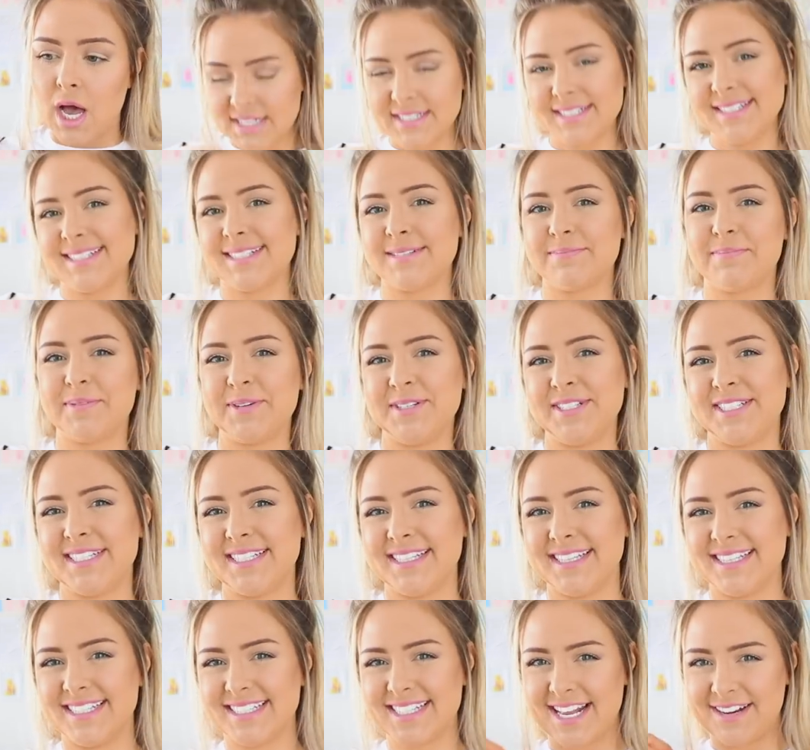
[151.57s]
Disappointed
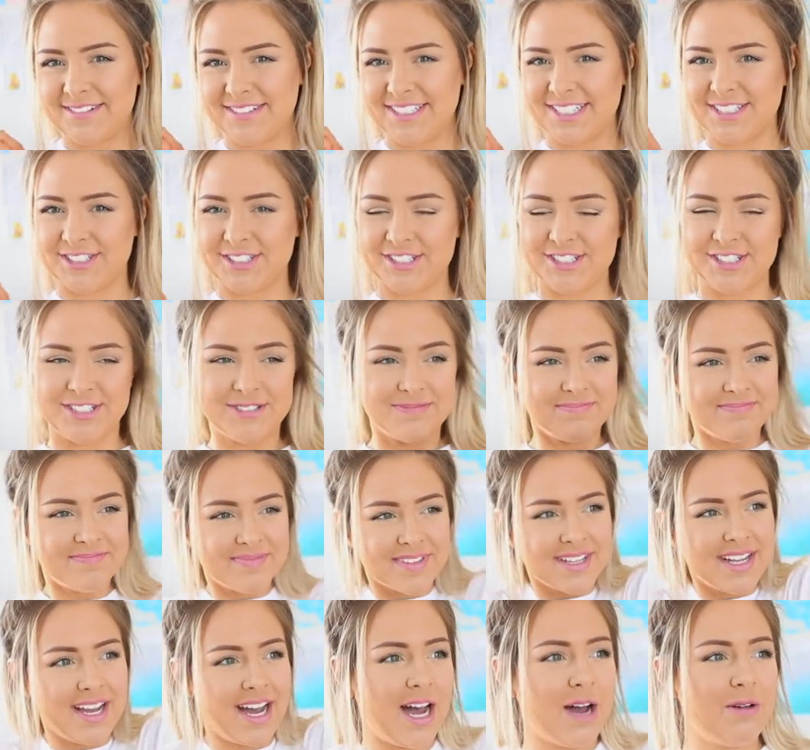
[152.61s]
in this Halloween costume.
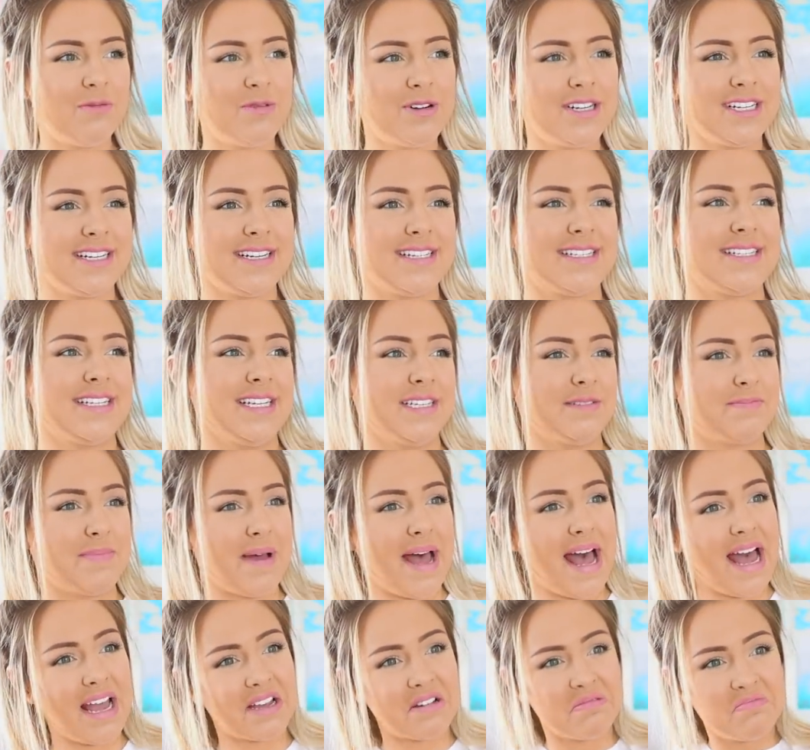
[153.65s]
I wanted a six
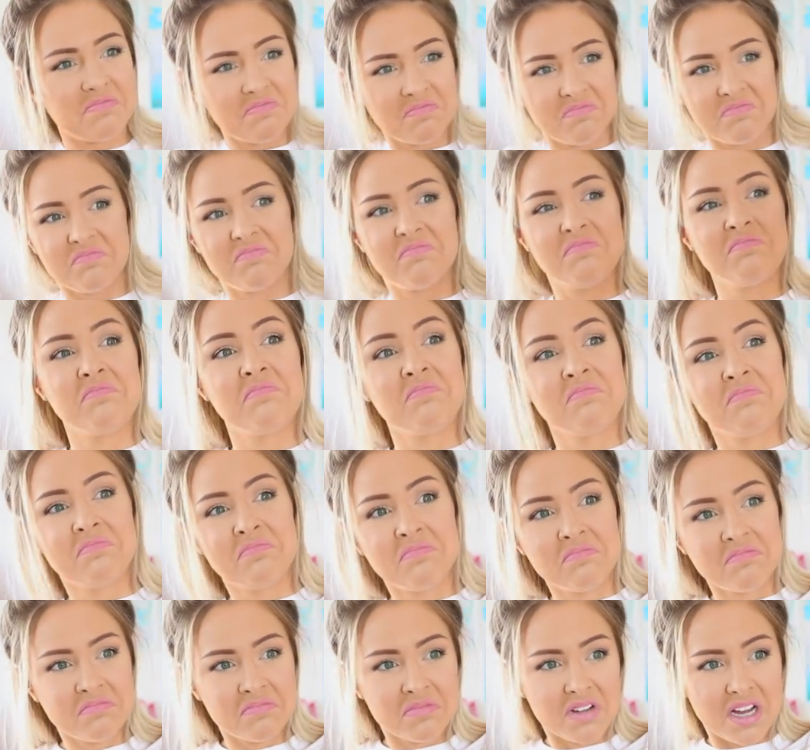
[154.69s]
pack.
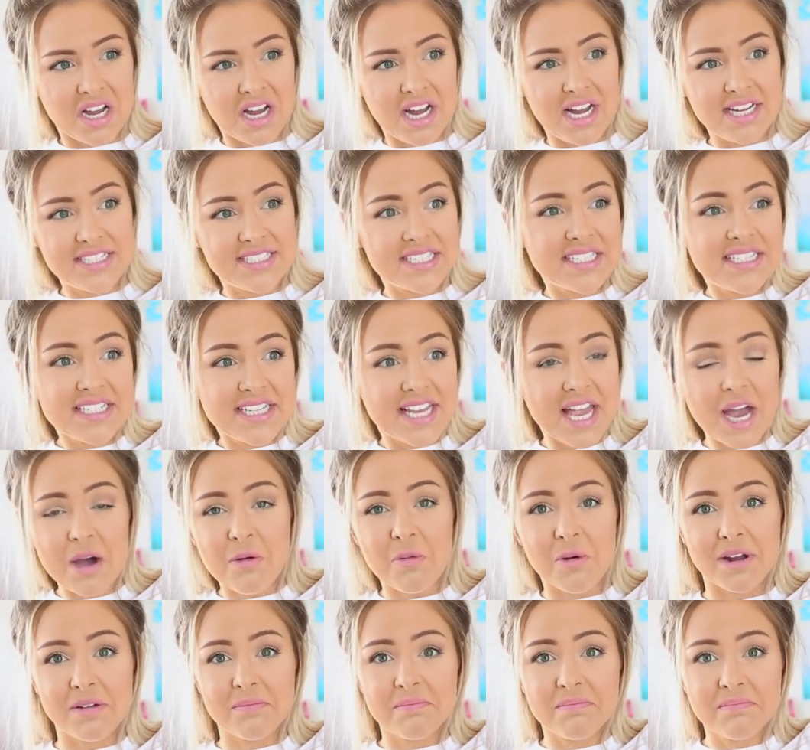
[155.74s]
I didn't get
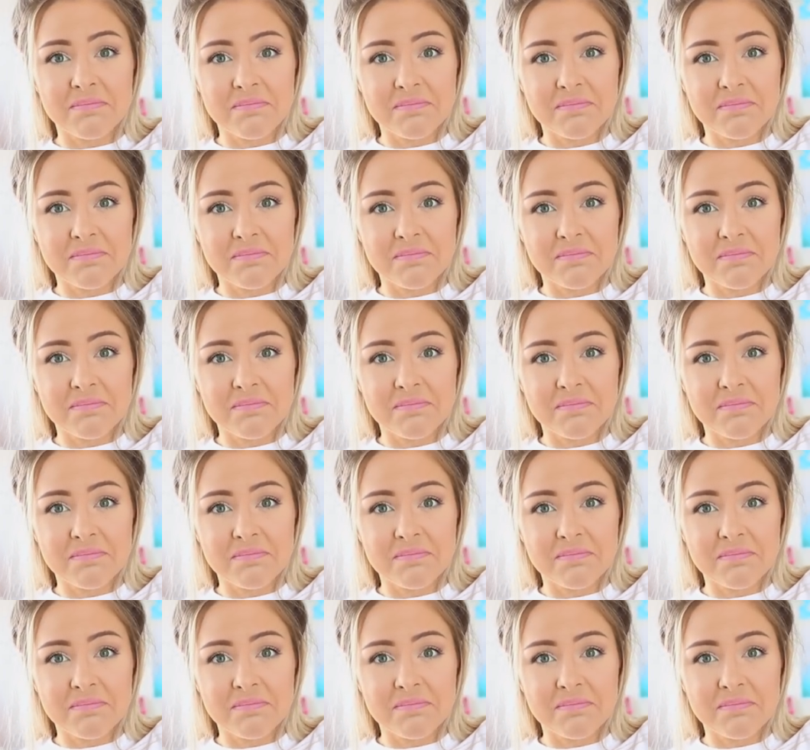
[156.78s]
one.